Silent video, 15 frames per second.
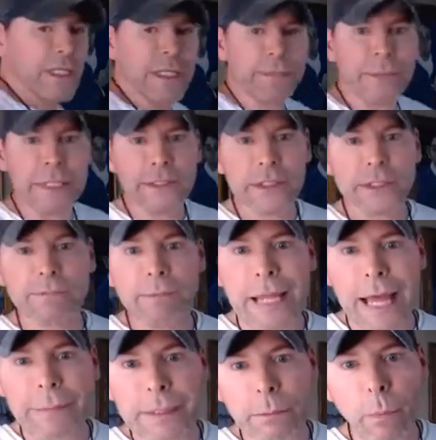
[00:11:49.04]
me just
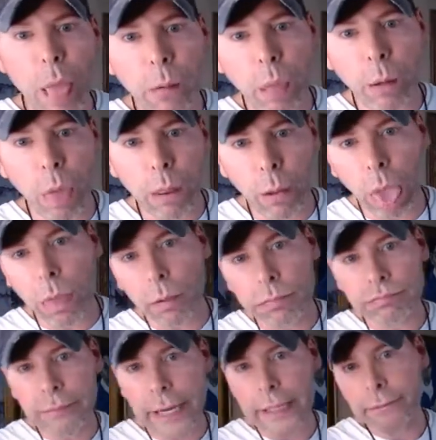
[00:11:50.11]
blabbing,
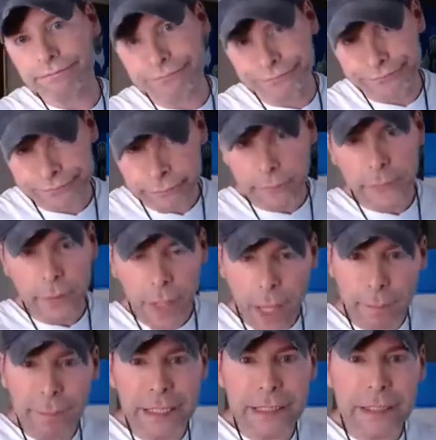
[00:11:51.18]
right?
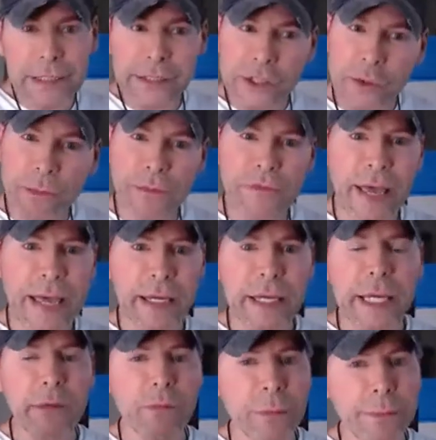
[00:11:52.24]
But in a Zoom event
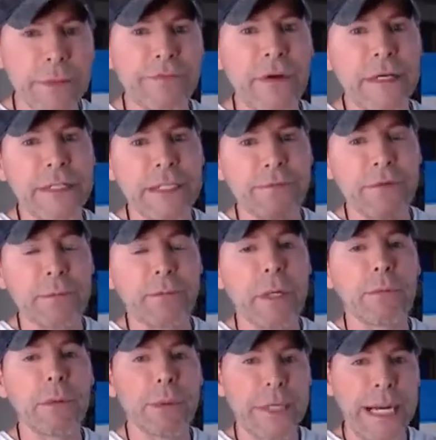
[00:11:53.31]
would be very different, where
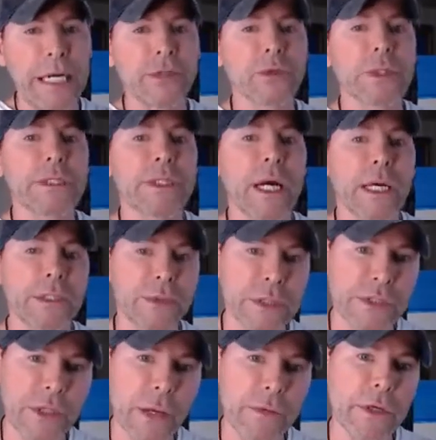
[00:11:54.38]
we would actually talk to
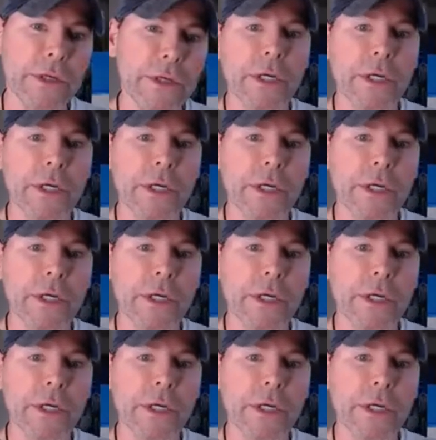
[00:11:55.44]
each other.